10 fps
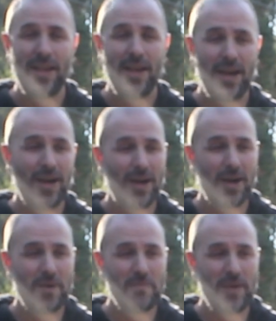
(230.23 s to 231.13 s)

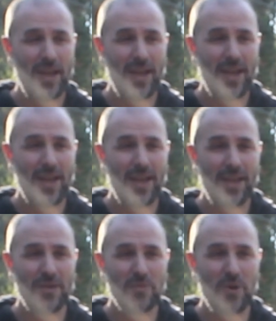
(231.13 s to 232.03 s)

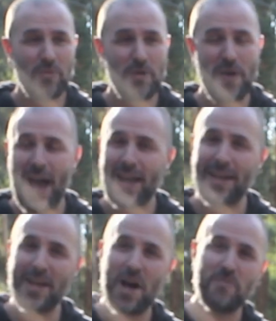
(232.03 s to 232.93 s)
and we'll be back
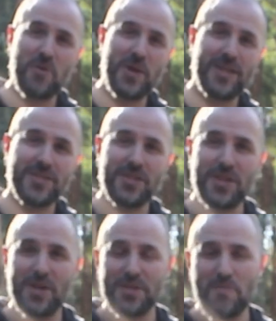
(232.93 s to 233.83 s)
in a couple weeks to
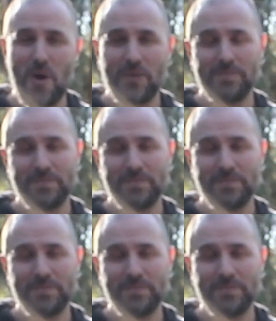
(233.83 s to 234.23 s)
share some more.